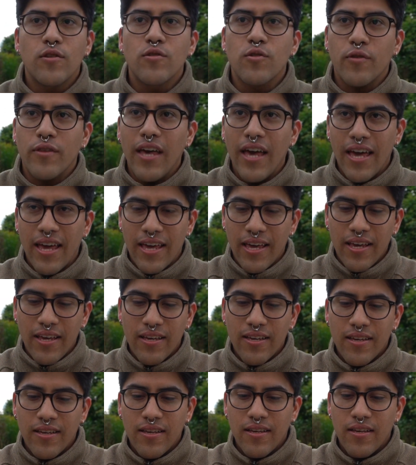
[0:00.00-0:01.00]
them today?
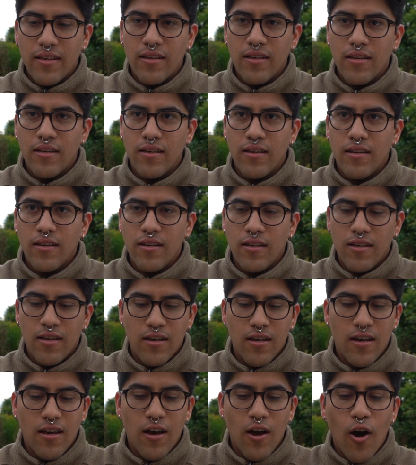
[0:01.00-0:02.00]
No, the date on the
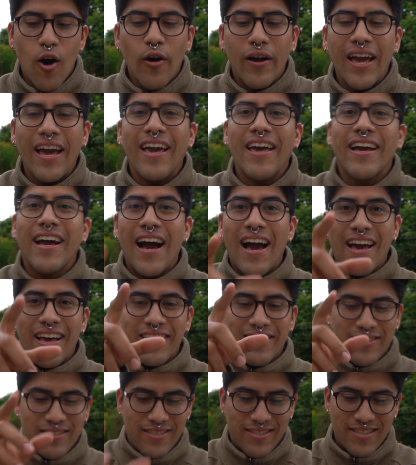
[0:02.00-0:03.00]
Friday. Okay,
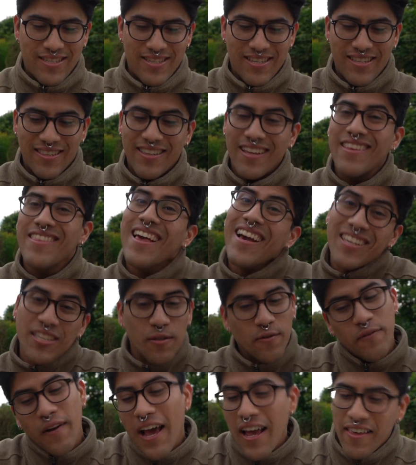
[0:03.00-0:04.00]
guys, the next
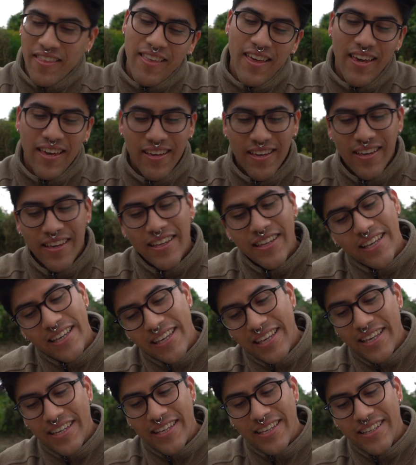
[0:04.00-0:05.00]
Friday
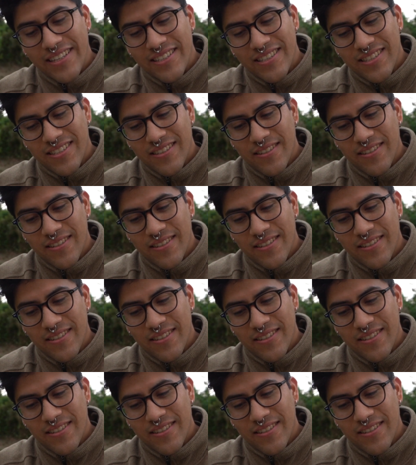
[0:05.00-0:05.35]
is